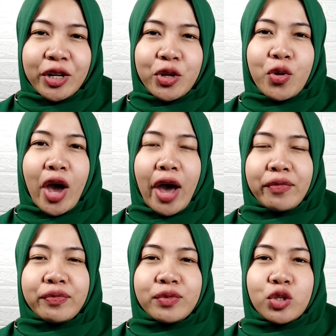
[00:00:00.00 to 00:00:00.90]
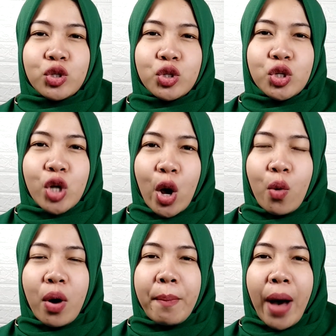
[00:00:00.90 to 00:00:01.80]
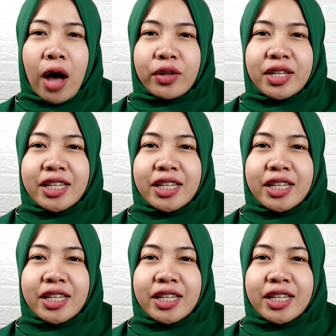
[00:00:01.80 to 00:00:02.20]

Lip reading: you have to know about